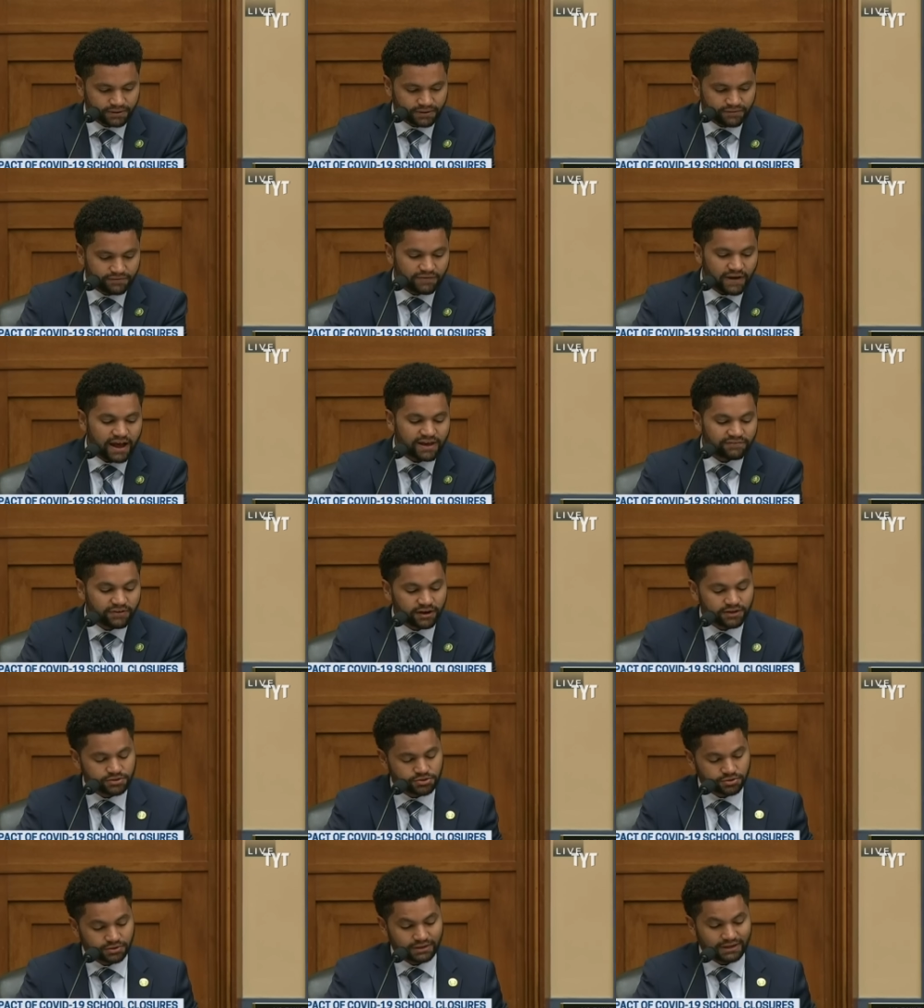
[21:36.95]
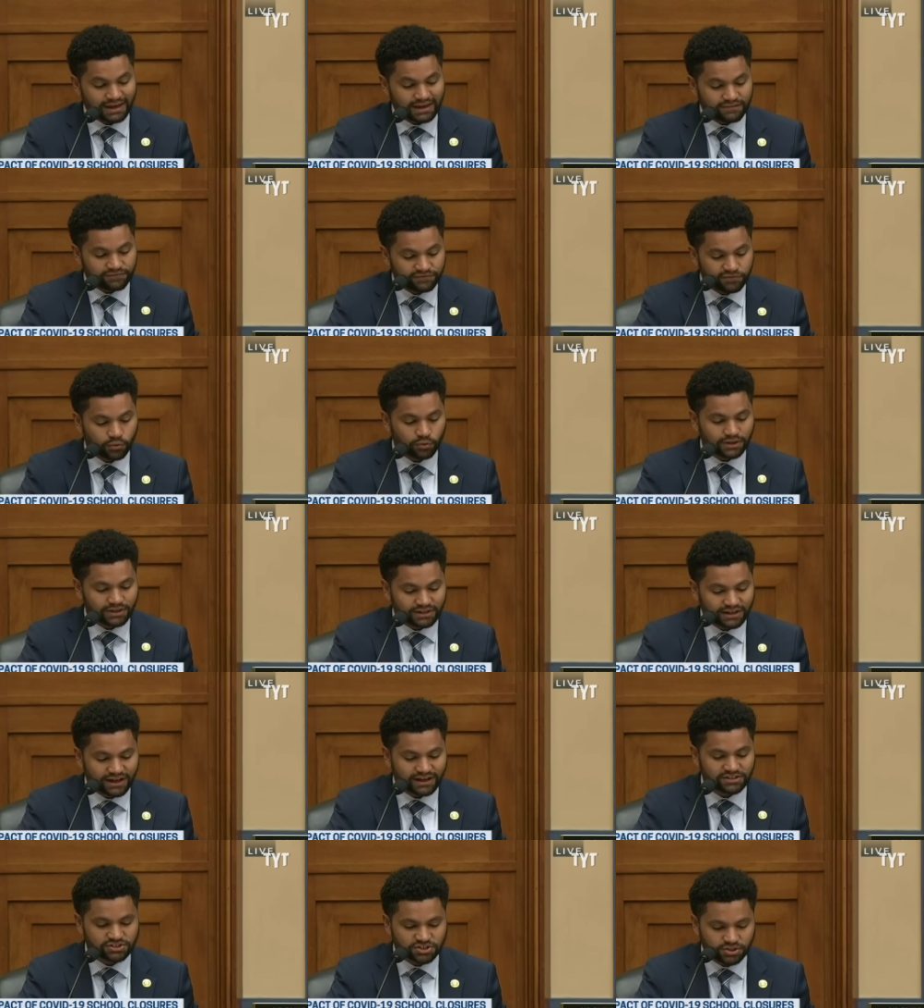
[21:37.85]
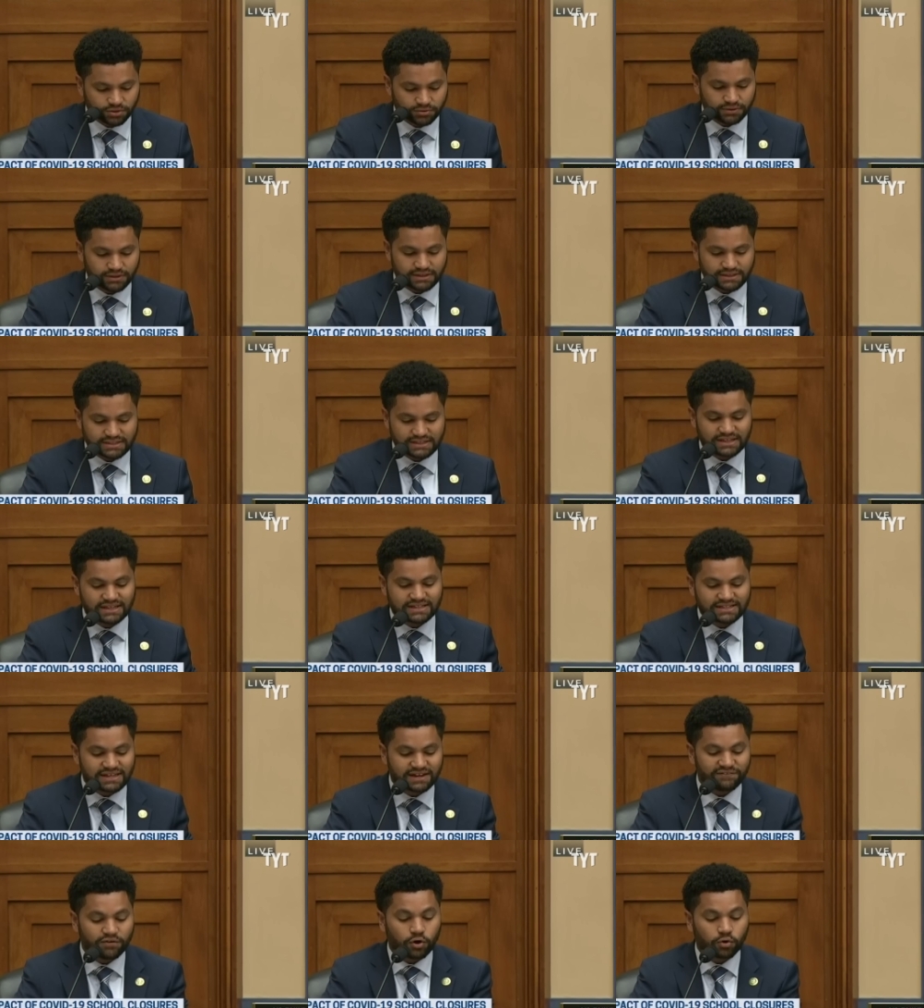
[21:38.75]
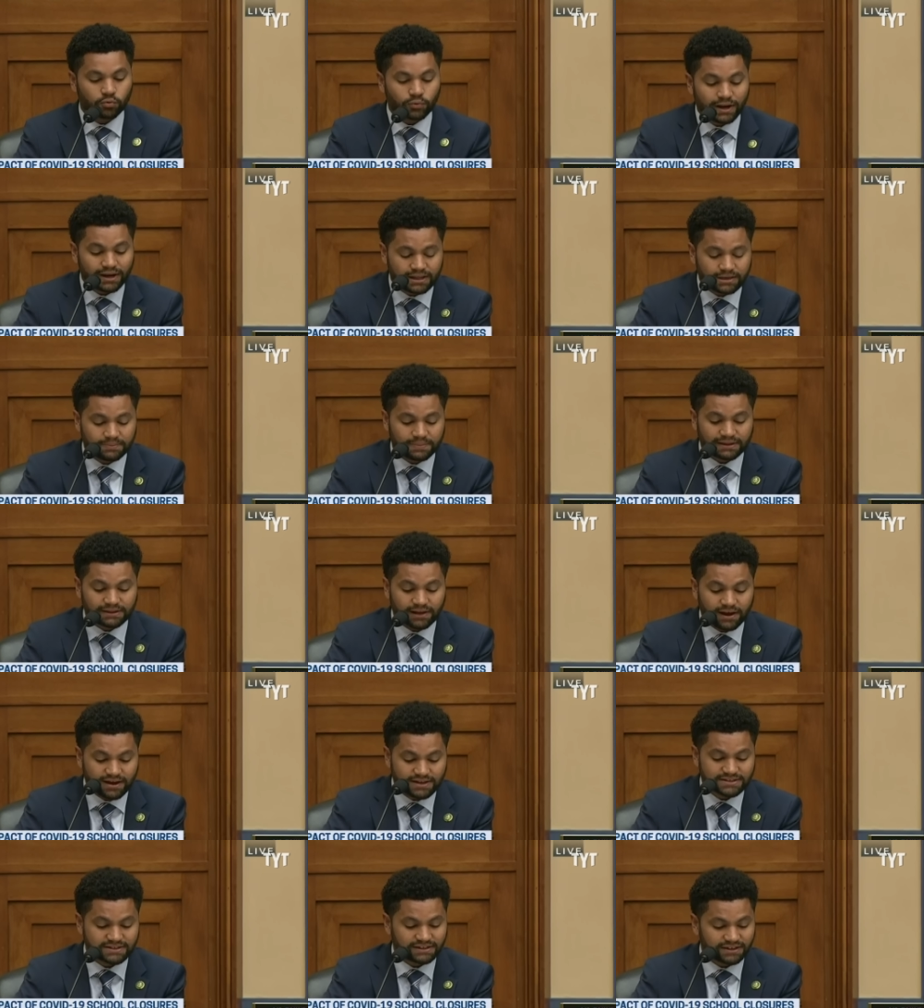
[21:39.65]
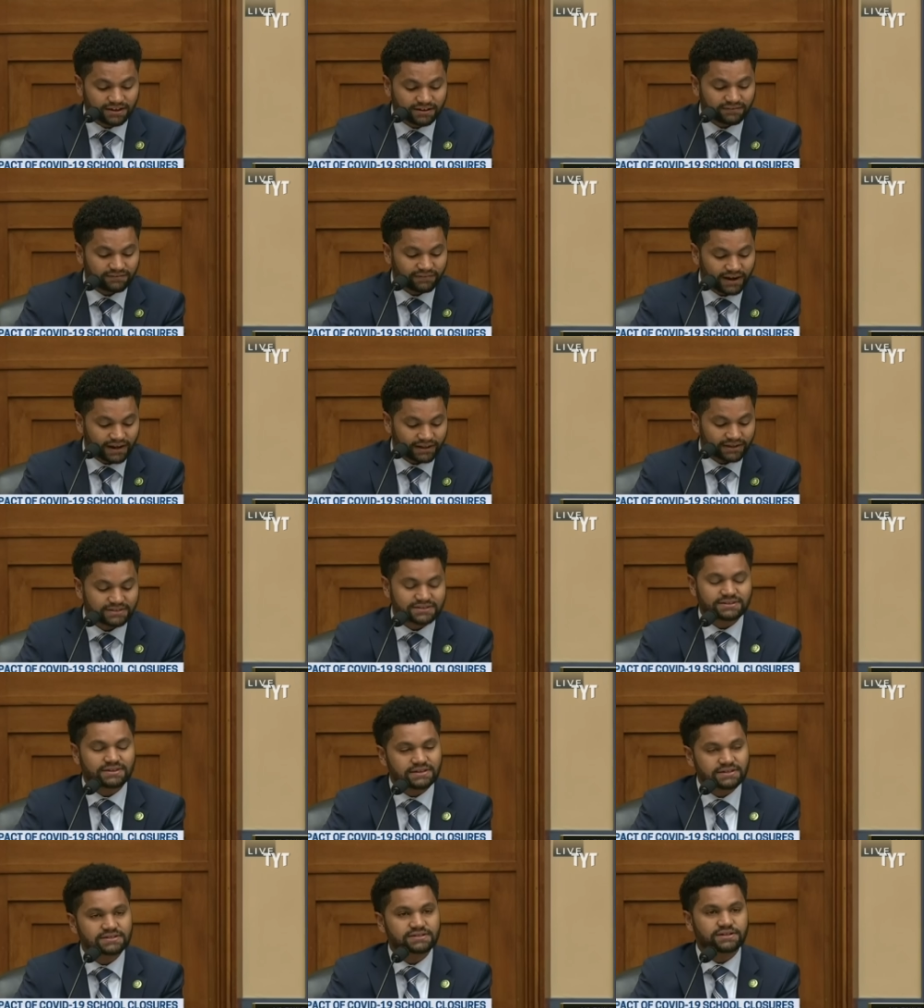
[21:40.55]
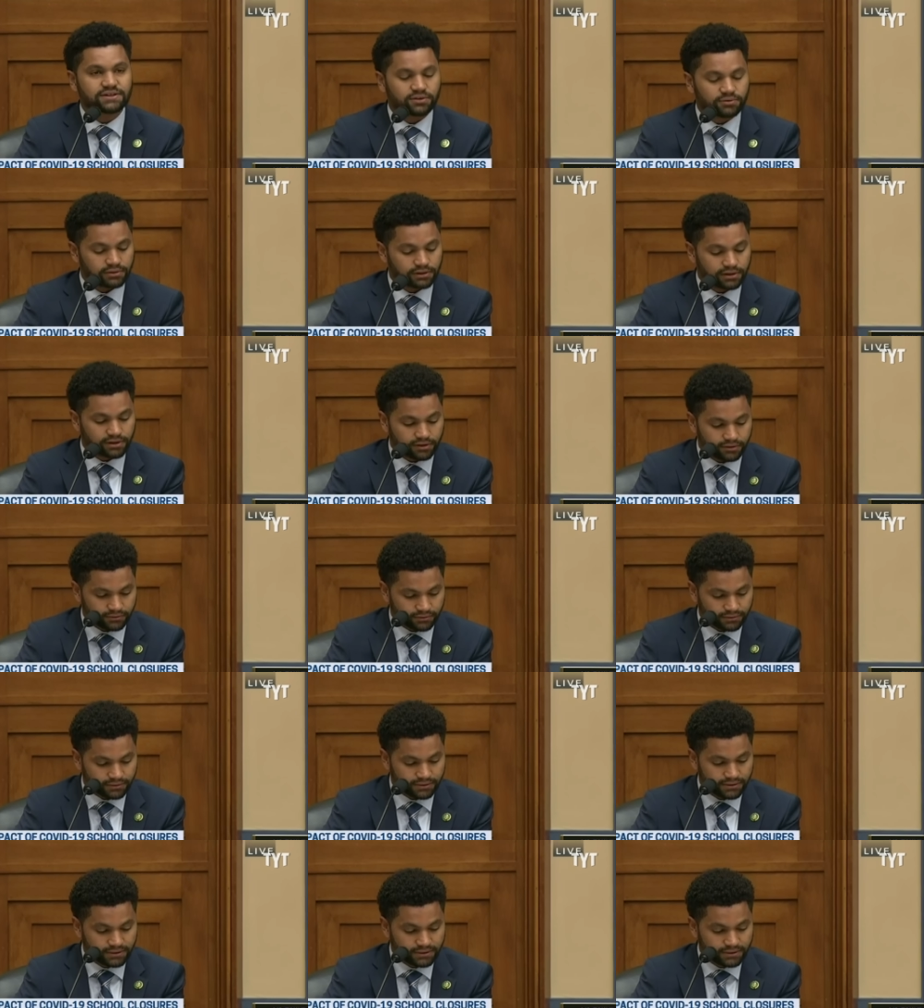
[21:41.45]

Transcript: five hundred forty-nine children and teens have already been lost to gun violence this year alone.